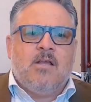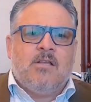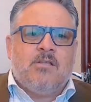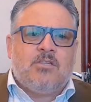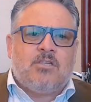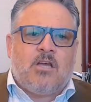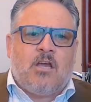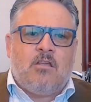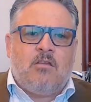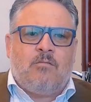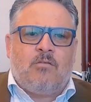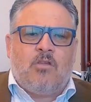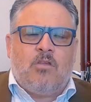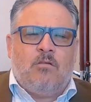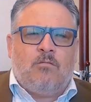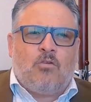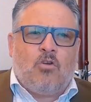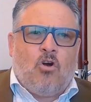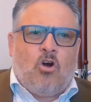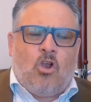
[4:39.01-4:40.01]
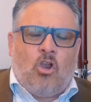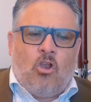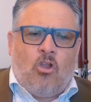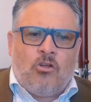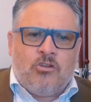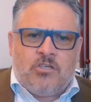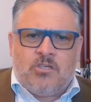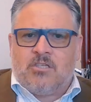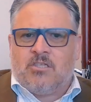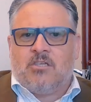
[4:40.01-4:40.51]
So you've got
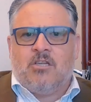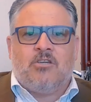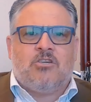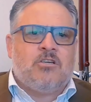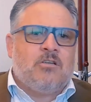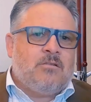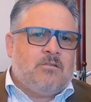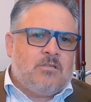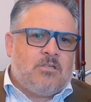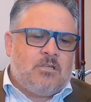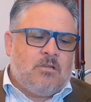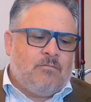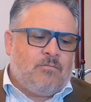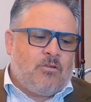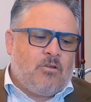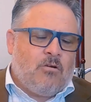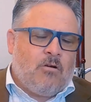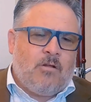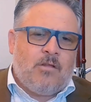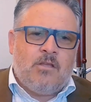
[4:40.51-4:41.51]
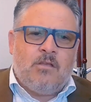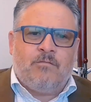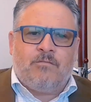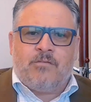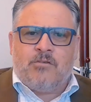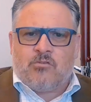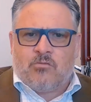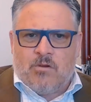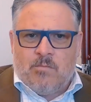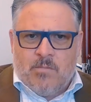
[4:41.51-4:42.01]
logisticians, you've got
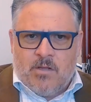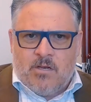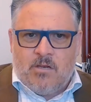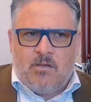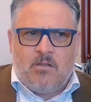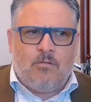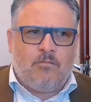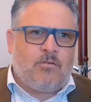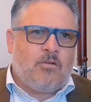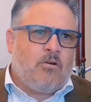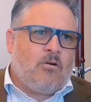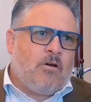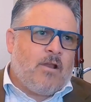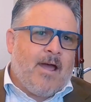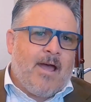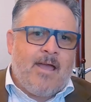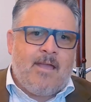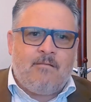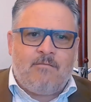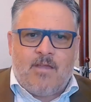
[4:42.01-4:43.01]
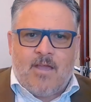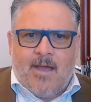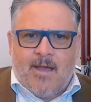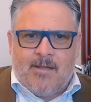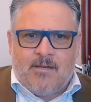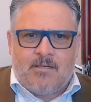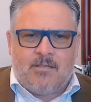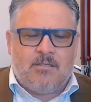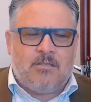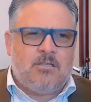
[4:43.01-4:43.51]
infantrymen, you've got
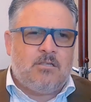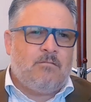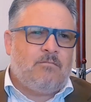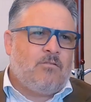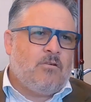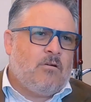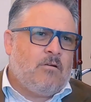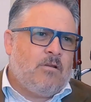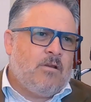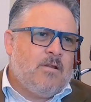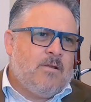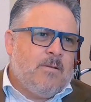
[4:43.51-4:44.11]
aviators, you've got,